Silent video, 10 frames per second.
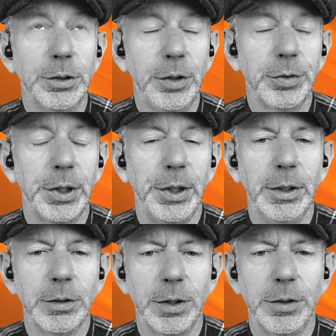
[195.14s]
shift
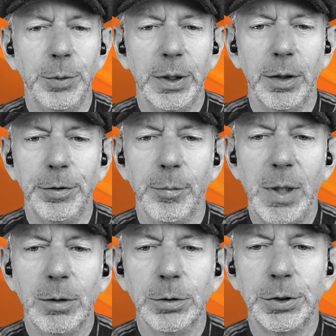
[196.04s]
key, center wheel of your
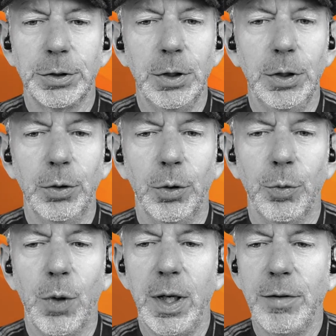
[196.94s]
mouse,
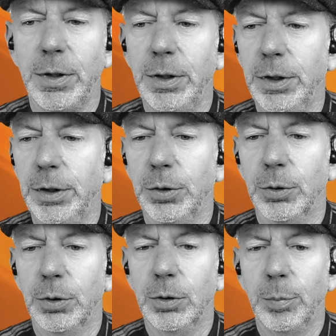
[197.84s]
or whatever
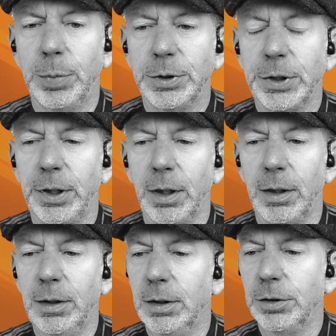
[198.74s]
your
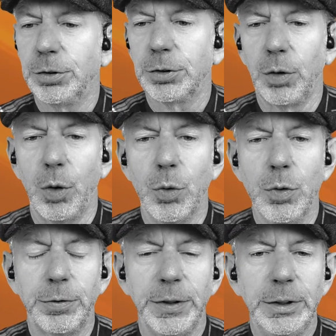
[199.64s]
particular
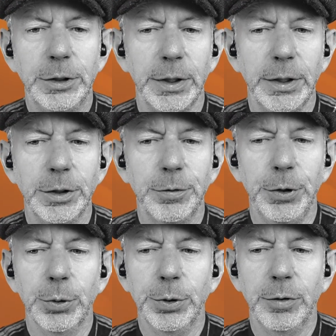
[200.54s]
scroll feature is for
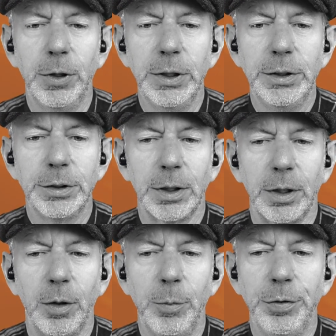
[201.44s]
your device,
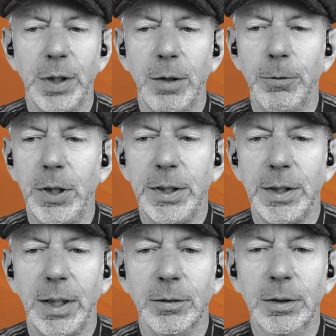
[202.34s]
and I moved that right
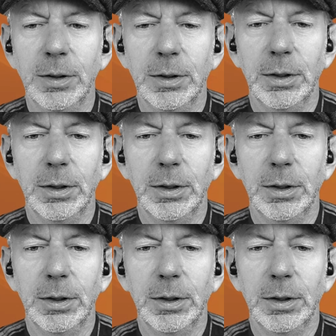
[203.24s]
down